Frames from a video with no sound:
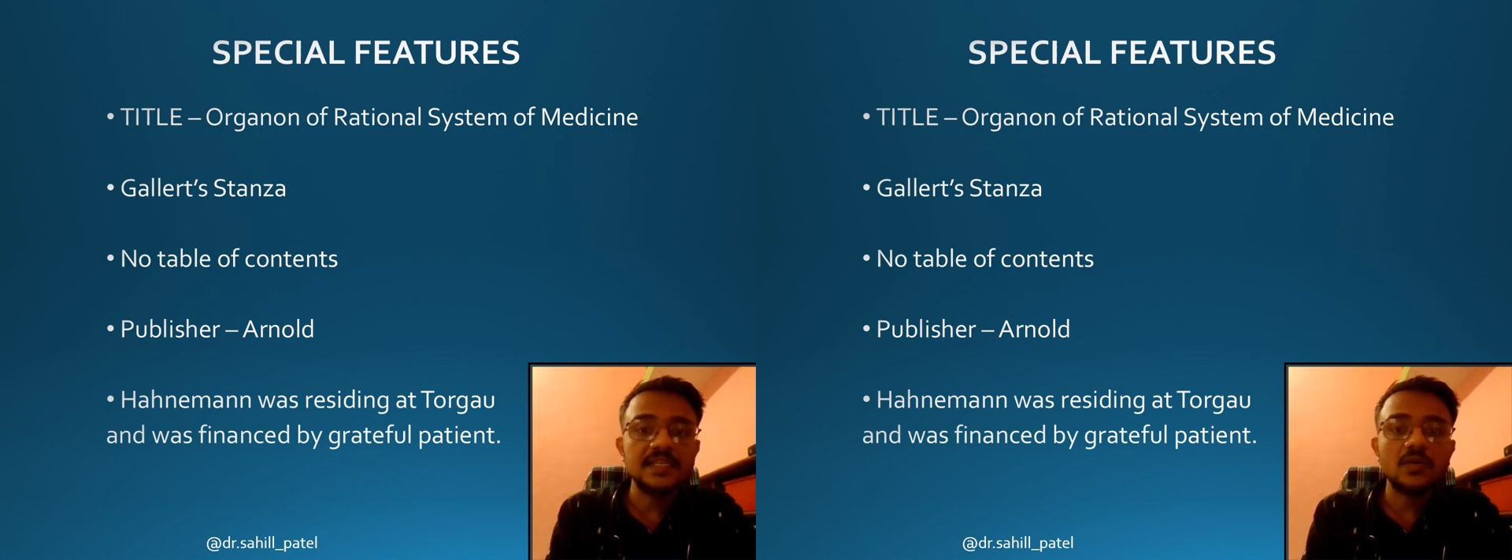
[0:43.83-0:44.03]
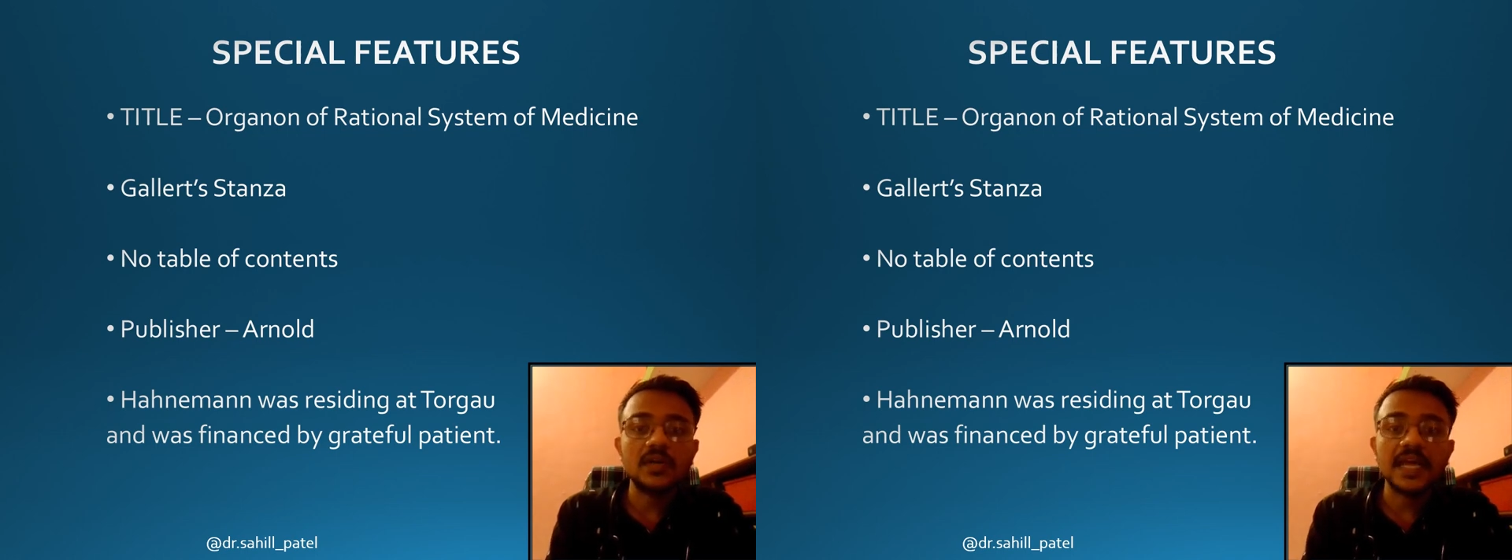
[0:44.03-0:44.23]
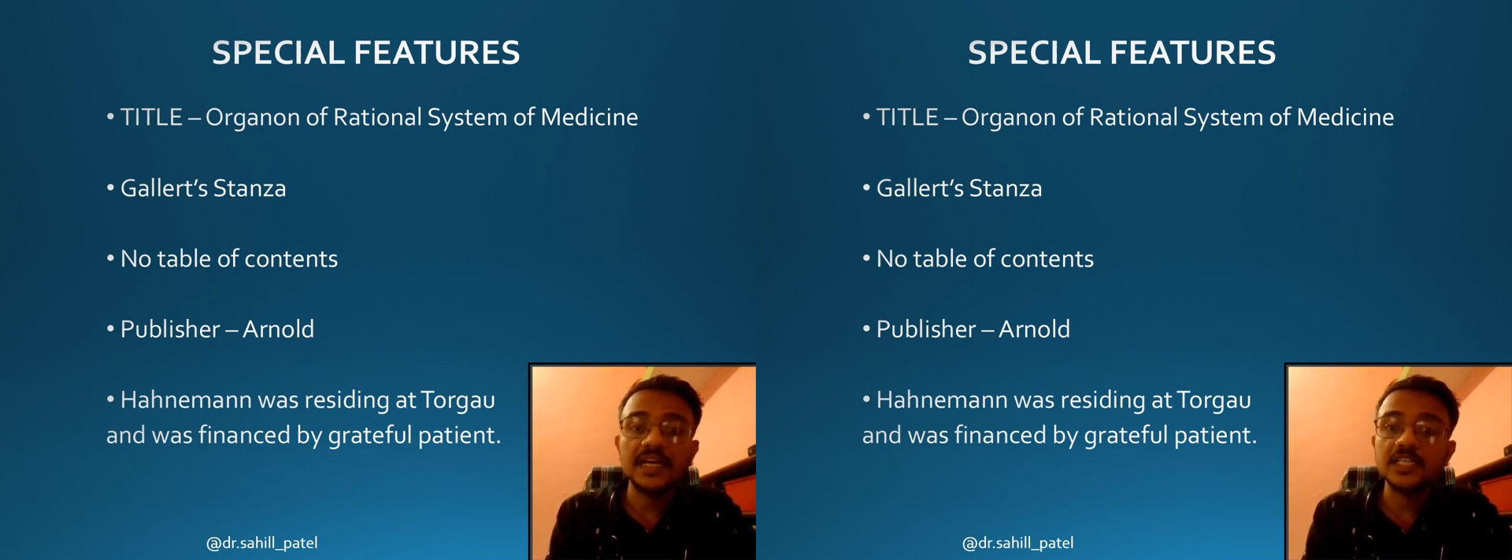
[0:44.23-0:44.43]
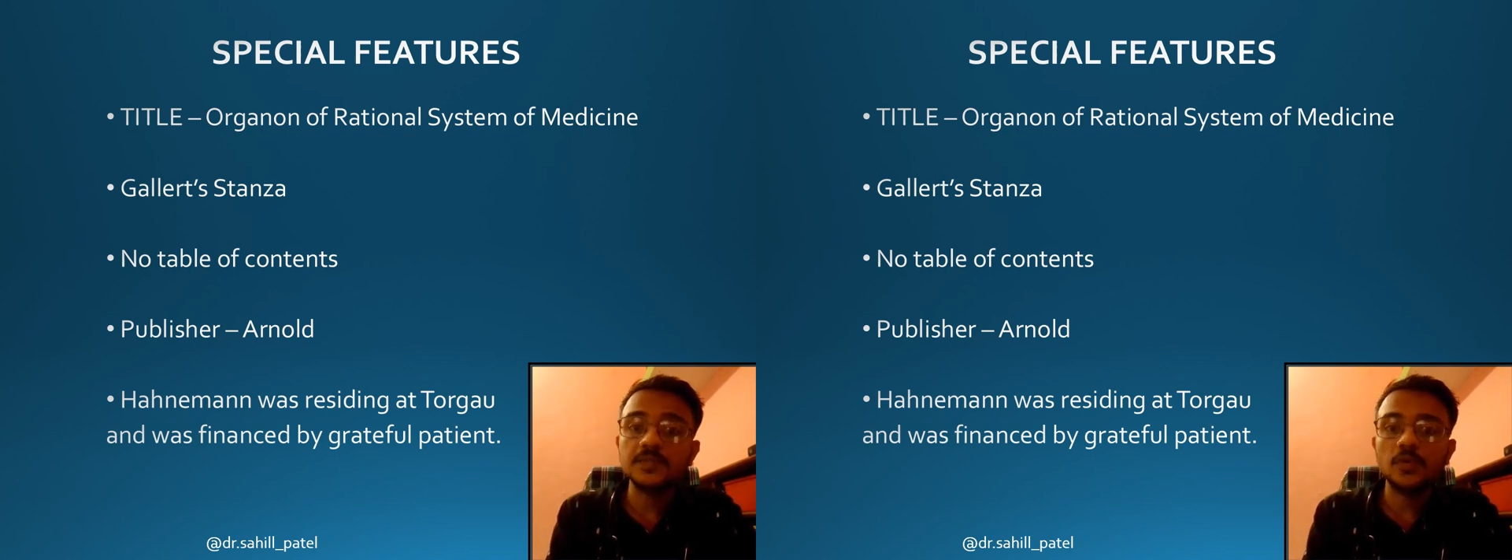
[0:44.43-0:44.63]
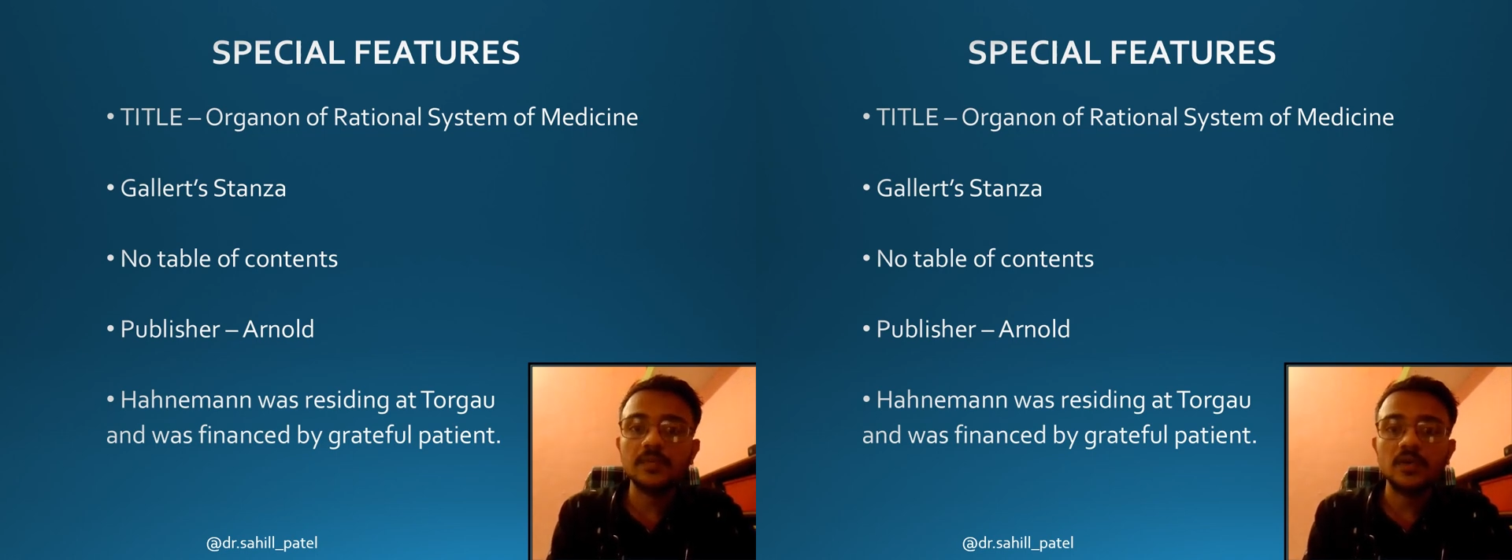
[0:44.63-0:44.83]
or Gellert's
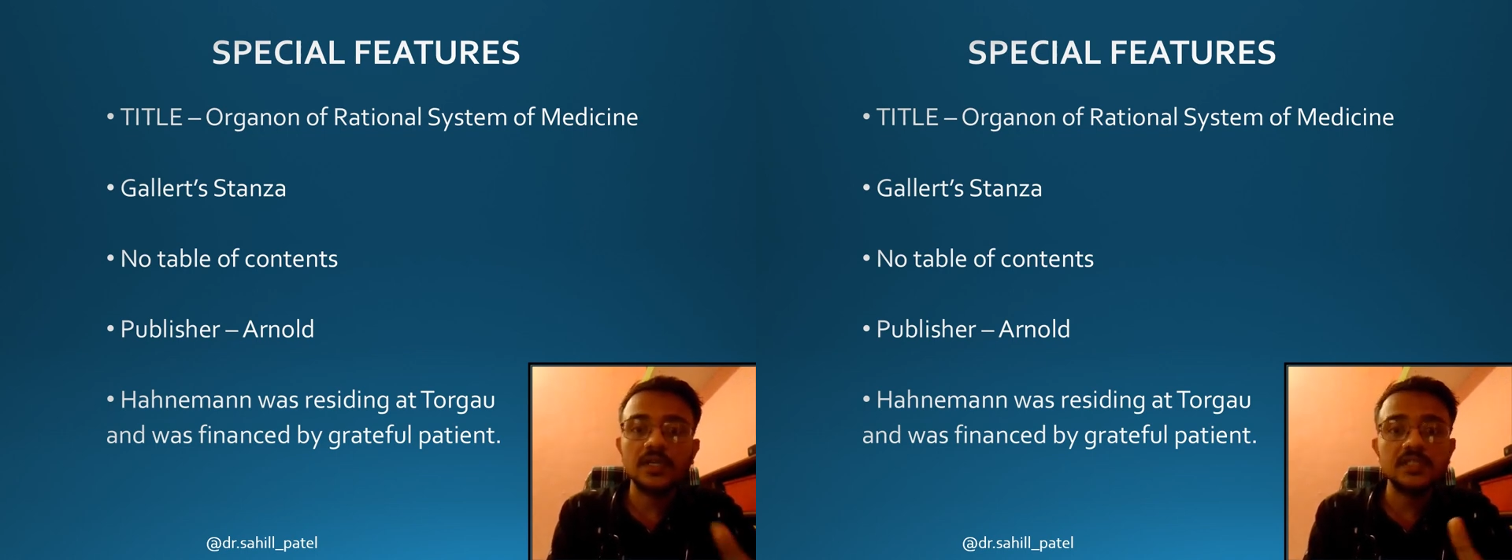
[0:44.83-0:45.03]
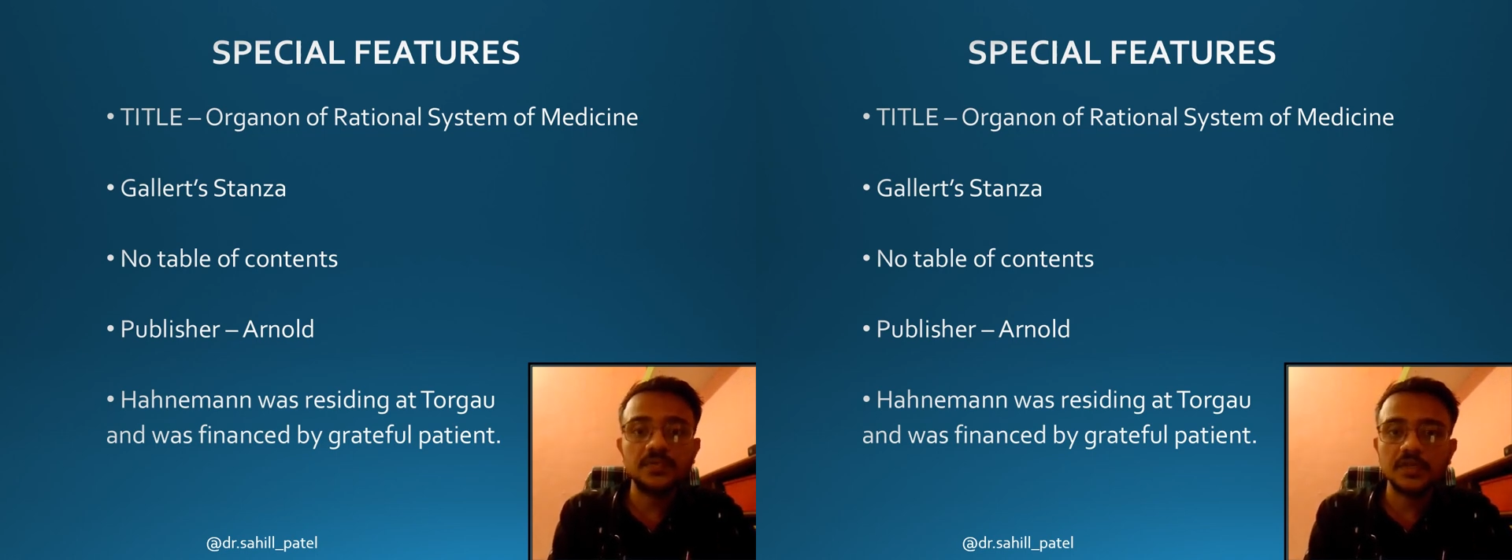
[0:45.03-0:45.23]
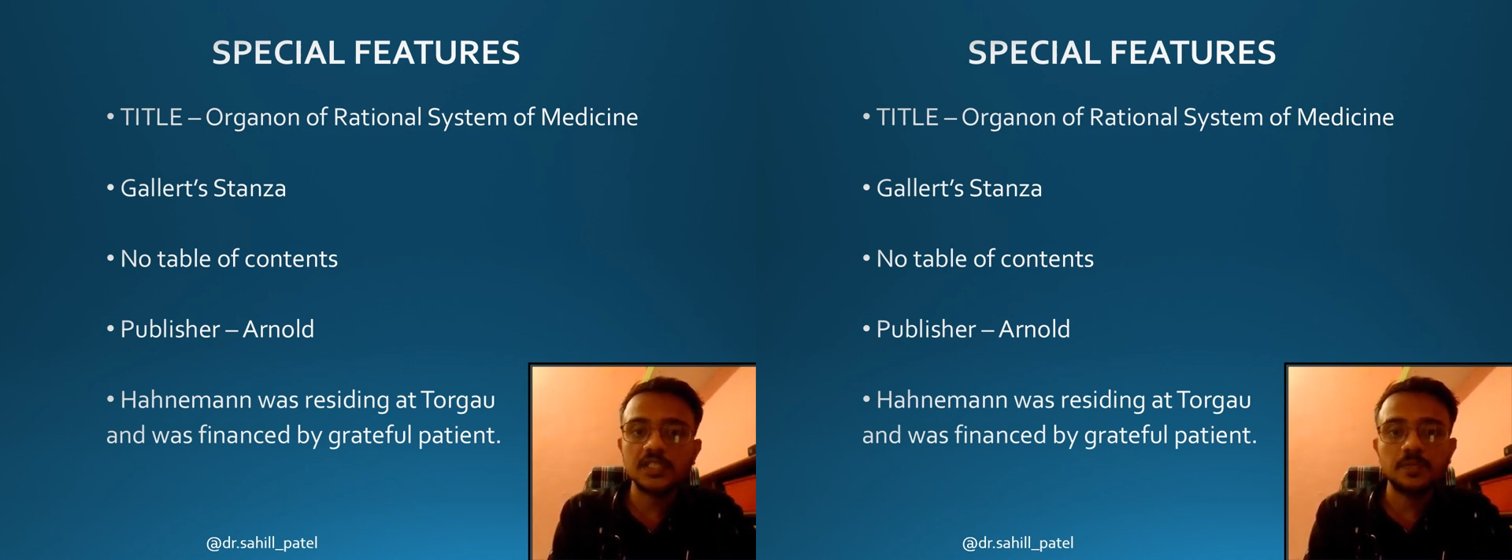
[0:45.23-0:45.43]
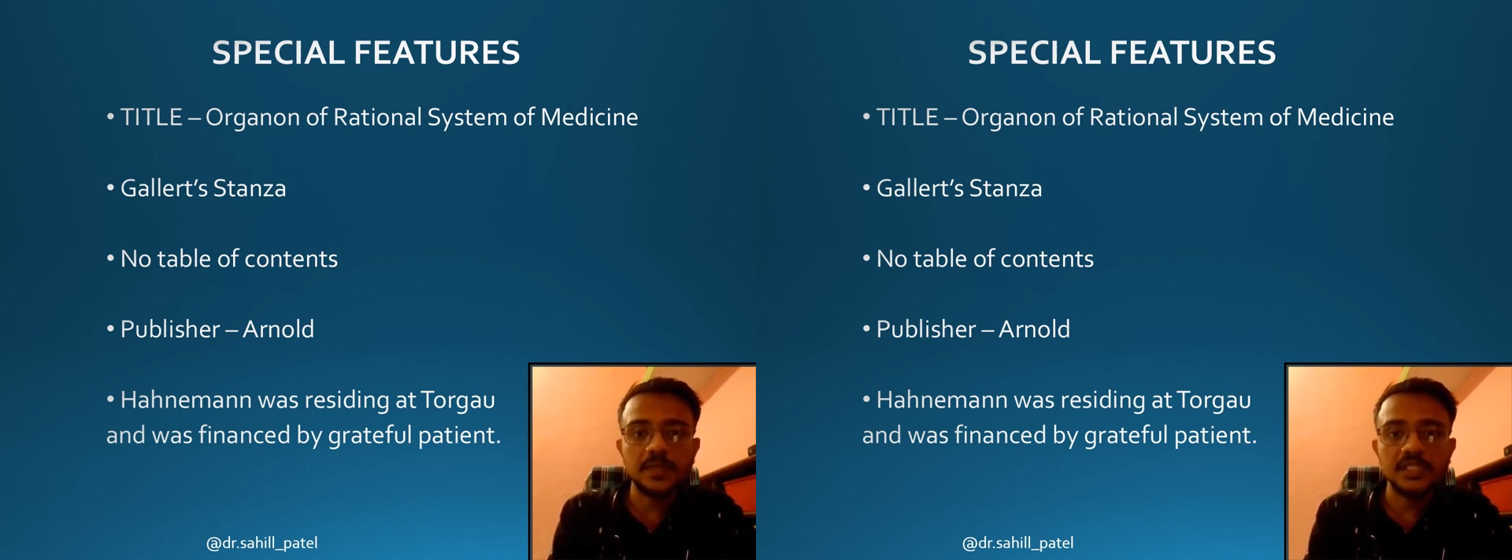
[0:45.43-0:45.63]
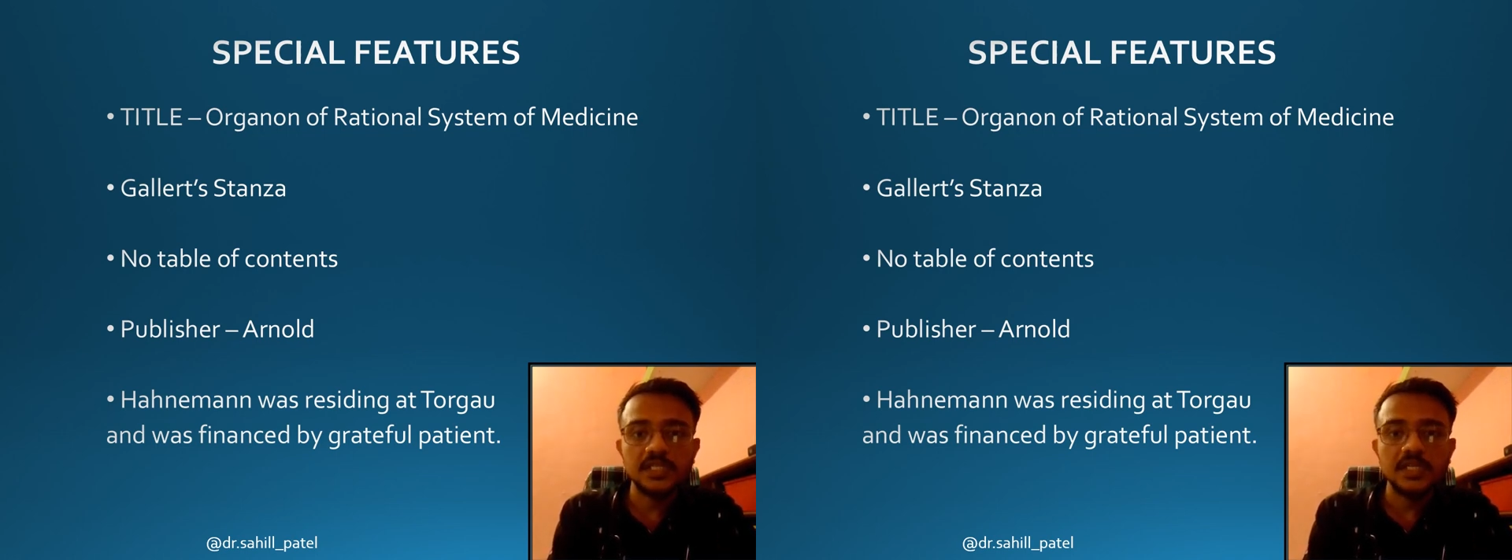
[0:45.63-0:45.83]
poem on its first
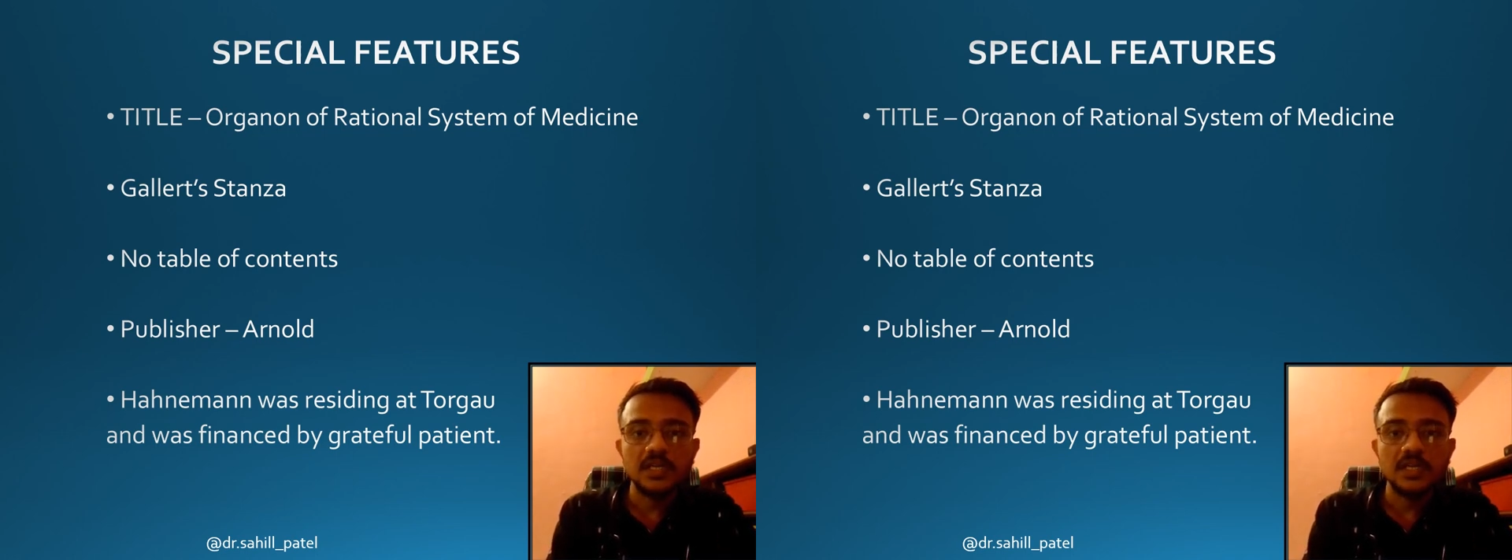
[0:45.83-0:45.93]
page.